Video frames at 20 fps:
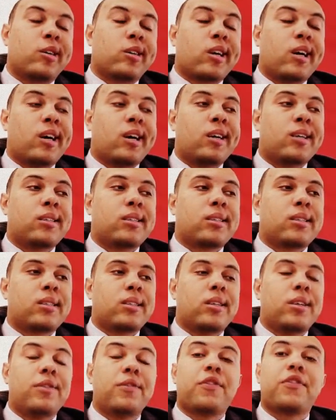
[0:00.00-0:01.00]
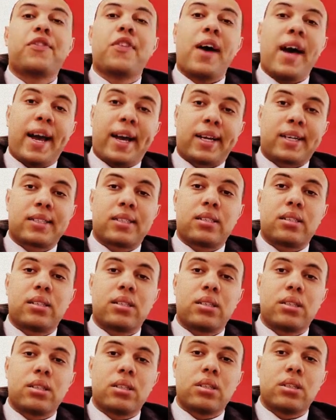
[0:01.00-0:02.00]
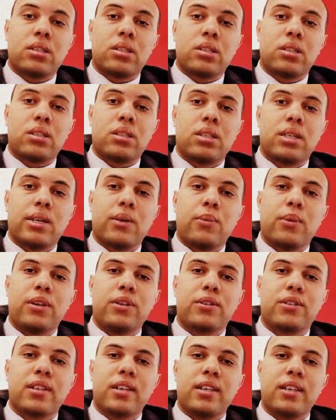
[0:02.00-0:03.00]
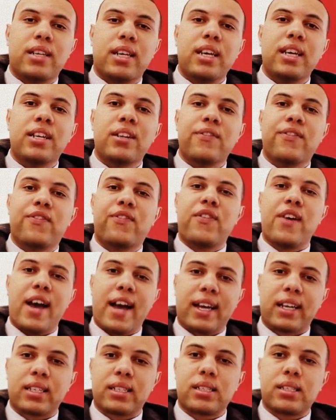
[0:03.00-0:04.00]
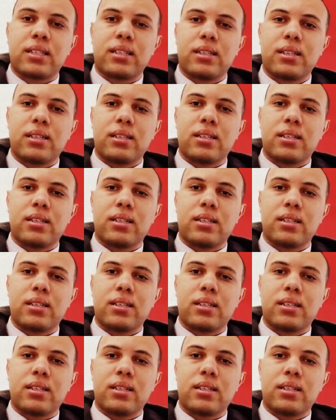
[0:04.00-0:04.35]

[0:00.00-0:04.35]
guys, in fact. When you say in fact,